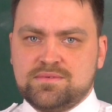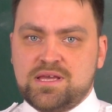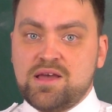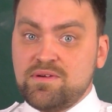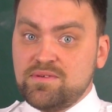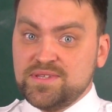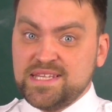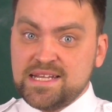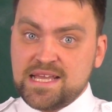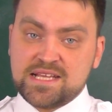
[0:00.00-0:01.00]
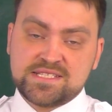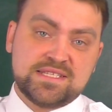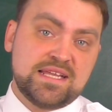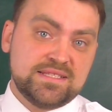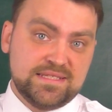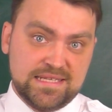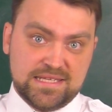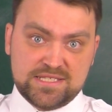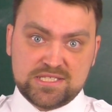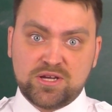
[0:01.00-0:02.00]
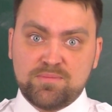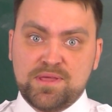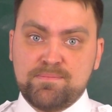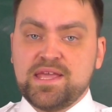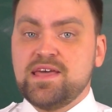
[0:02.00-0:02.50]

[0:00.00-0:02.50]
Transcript: However, that accident didn't stop them,